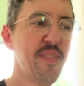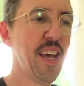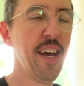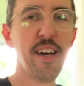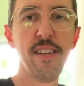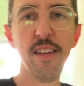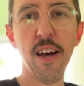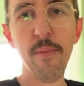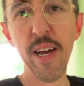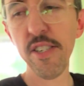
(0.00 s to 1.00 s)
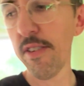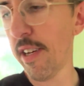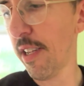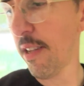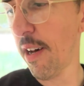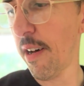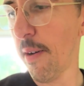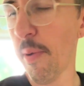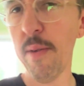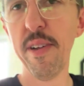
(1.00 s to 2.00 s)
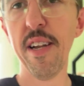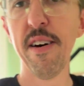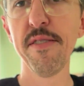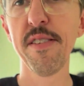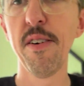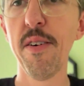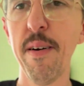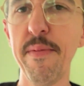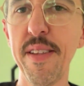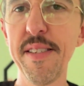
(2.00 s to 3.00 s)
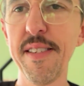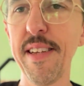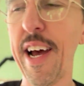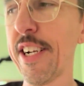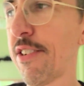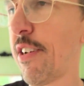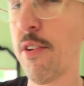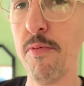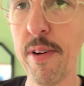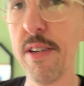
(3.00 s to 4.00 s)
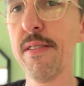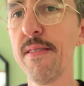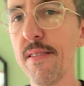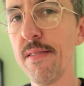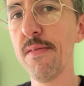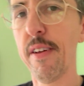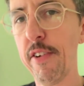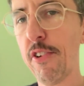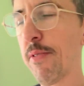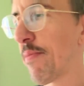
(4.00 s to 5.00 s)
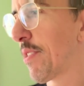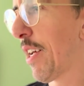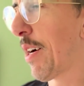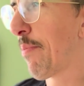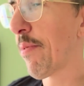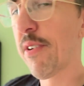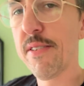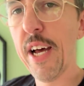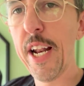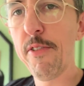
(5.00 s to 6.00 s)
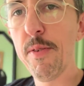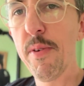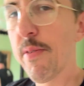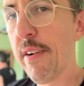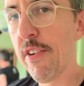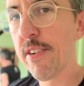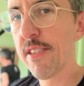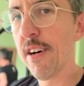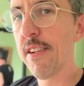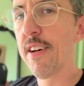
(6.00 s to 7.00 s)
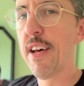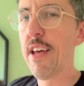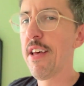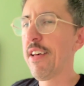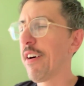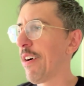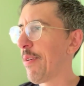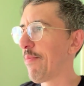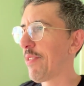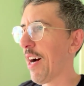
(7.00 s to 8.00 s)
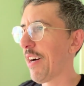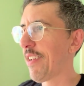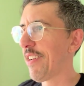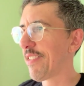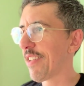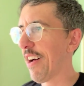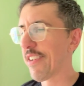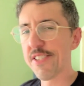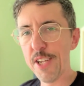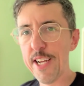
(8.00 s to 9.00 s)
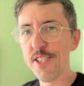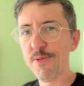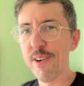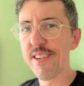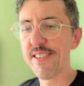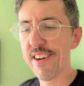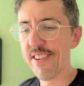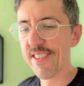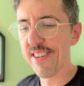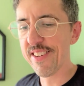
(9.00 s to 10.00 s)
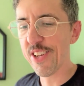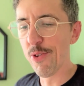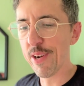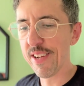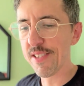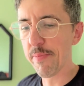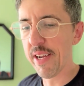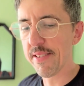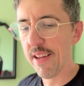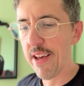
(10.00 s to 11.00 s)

And I'm actually in the apartment now. So this is actually a real living room setup or dining room or whatever it's called. Not a staged one down at the co-working space.